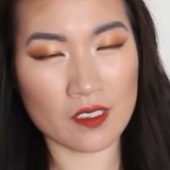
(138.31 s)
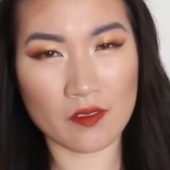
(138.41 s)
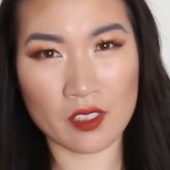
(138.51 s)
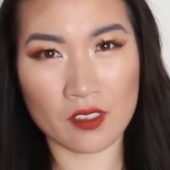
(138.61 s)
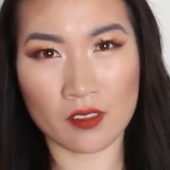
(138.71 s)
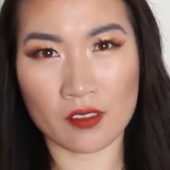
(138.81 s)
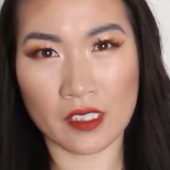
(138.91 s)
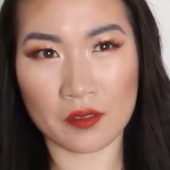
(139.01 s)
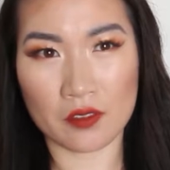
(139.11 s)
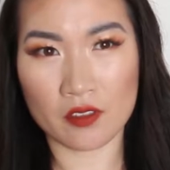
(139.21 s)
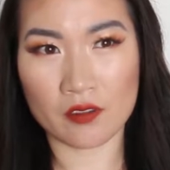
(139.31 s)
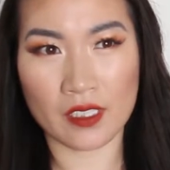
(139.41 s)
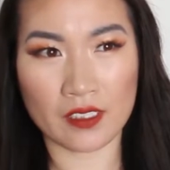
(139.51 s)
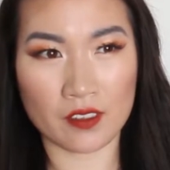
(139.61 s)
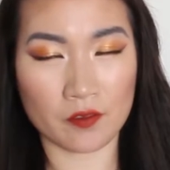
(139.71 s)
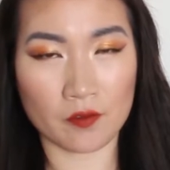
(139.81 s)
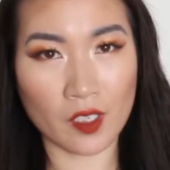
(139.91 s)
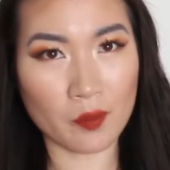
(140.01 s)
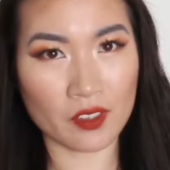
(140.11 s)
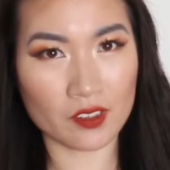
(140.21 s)
even though I do like their
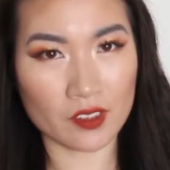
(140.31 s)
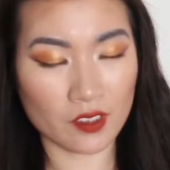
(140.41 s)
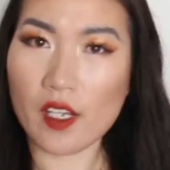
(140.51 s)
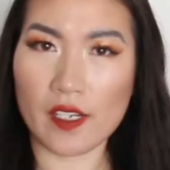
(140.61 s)
formula.